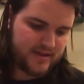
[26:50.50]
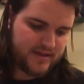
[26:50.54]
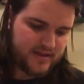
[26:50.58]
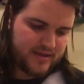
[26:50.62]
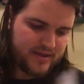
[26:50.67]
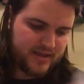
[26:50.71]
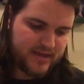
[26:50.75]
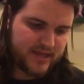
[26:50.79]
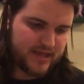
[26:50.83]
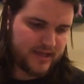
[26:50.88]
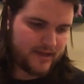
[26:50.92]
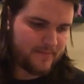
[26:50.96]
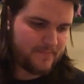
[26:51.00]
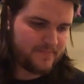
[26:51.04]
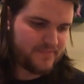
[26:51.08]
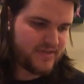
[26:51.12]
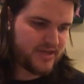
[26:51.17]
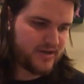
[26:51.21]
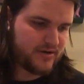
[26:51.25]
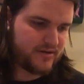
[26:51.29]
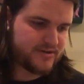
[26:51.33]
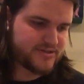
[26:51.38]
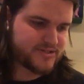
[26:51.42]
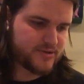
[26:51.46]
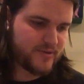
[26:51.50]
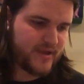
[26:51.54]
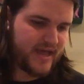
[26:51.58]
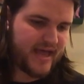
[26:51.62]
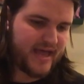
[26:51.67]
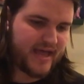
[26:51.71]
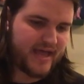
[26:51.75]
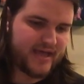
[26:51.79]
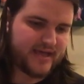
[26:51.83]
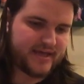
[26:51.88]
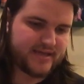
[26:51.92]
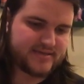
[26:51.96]
It also
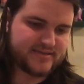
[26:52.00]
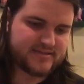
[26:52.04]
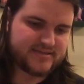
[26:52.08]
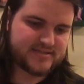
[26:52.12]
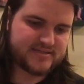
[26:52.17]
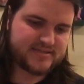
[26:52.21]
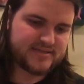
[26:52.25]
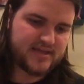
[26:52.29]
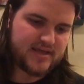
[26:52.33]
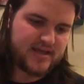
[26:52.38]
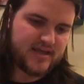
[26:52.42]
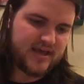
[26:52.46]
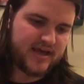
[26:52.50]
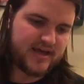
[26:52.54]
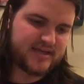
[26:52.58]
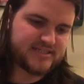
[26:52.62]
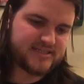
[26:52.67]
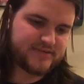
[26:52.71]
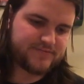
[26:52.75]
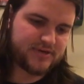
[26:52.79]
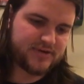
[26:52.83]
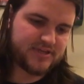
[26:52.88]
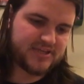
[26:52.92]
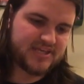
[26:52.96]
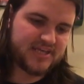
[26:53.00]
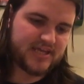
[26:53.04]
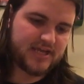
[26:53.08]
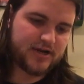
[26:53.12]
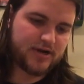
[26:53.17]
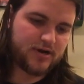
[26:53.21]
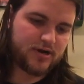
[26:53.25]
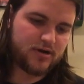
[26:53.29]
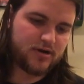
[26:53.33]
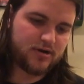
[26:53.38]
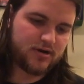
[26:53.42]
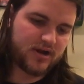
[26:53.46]
has different
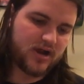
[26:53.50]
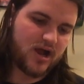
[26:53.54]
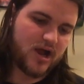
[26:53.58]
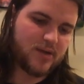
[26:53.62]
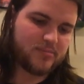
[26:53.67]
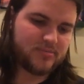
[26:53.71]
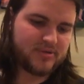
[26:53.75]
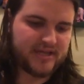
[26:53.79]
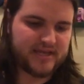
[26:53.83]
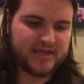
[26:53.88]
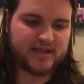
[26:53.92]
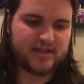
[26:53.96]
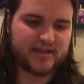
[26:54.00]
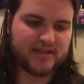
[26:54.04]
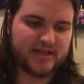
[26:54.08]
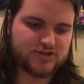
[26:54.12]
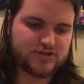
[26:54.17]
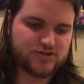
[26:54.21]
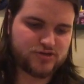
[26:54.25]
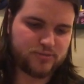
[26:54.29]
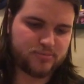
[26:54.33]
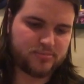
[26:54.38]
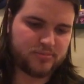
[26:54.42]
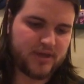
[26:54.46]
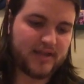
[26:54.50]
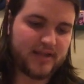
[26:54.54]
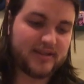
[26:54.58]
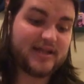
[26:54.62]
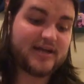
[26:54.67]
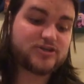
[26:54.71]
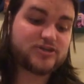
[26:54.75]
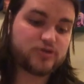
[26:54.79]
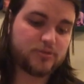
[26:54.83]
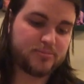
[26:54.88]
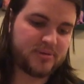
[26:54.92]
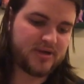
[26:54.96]
gear, comlink,
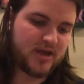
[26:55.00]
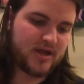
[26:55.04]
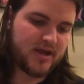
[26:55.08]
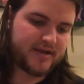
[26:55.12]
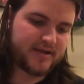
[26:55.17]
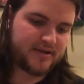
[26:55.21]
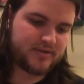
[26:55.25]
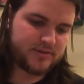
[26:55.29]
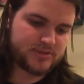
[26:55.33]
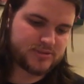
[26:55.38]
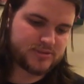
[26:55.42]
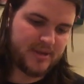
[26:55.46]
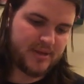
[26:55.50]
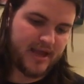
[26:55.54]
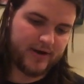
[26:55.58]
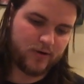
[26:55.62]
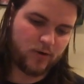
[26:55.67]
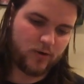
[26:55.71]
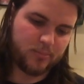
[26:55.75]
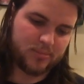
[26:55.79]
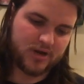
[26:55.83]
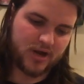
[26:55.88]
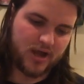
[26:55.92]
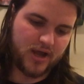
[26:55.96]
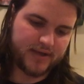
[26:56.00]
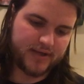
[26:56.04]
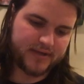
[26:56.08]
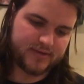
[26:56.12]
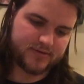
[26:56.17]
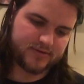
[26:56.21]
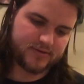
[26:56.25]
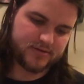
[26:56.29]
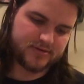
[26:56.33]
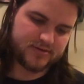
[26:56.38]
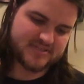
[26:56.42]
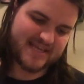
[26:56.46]
electro binoculars, macro
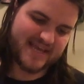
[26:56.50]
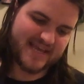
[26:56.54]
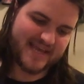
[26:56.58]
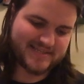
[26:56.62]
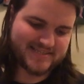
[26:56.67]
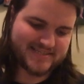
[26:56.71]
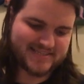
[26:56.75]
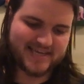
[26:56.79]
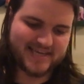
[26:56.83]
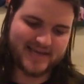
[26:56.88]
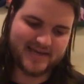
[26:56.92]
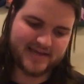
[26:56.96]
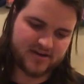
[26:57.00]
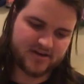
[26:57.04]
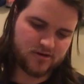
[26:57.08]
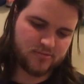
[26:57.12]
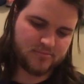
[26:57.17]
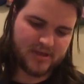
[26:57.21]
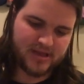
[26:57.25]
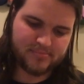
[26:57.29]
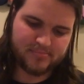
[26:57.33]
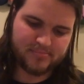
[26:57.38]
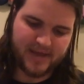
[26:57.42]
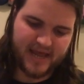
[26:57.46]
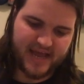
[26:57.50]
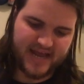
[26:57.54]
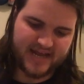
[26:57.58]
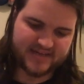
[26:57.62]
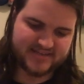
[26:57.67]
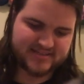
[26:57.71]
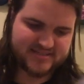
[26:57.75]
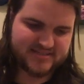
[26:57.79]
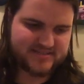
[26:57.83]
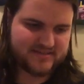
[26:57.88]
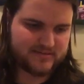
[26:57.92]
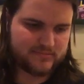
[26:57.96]
binoculars, hand scanner, med
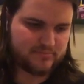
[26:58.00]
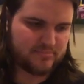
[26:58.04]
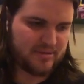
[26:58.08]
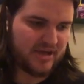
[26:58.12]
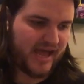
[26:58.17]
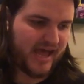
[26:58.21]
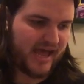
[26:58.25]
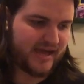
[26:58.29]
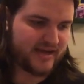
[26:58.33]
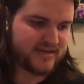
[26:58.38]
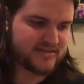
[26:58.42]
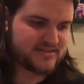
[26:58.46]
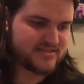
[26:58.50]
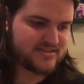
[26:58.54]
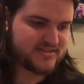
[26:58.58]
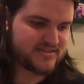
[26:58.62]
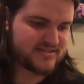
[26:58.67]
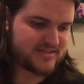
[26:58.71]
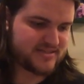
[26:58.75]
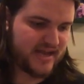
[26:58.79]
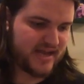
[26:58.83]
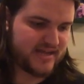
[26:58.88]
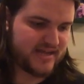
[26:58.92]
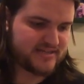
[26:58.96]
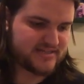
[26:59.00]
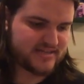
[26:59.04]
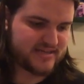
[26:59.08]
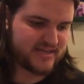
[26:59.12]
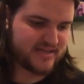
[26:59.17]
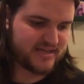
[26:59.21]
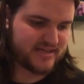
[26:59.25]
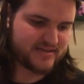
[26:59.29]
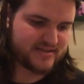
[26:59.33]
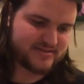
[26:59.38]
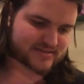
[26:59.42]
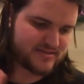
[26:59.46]
packs, stim packs, disguise
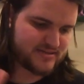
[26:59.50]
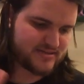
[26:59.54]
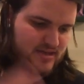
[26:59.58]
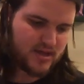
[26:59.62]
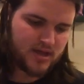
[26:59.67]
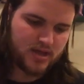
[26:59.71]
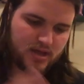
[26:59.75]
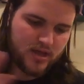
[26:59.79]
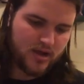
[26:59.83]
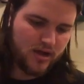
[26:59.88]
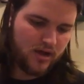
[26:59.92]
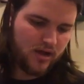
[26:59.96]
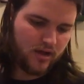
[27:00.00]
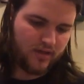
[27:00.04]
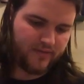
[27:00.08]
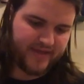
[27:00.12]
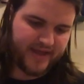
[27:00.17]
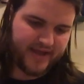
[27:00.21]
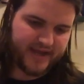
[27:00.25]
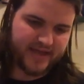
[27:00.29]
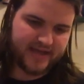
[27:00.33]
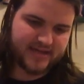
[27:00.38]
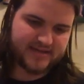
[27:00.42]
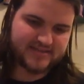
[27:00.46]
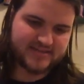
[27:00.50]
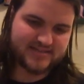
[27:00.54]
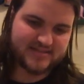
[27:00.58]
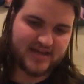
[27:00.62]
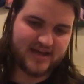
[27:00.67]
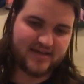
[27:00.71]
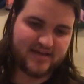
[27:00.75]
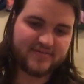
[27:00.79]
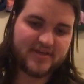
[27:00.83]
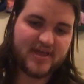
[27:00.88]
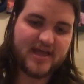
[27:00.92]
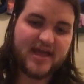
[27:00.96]
kits, all that kind of
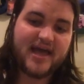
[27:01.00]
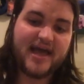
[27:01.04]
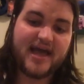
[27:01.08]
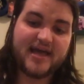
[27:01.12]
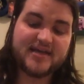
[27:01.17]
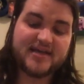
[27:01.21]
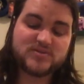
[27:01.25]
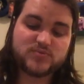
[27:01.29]
stuff, as